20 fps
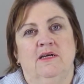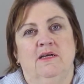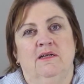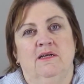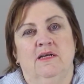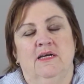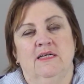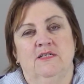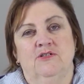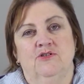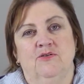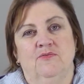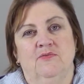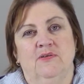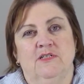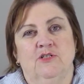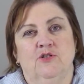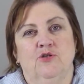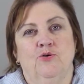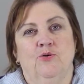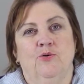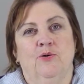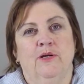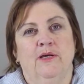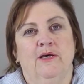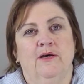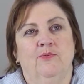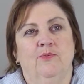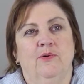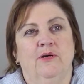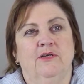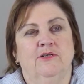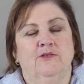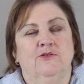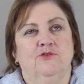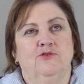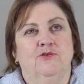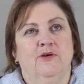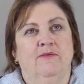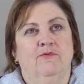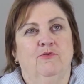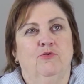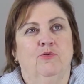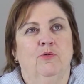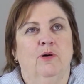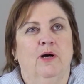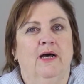in country Victoria where you'd travel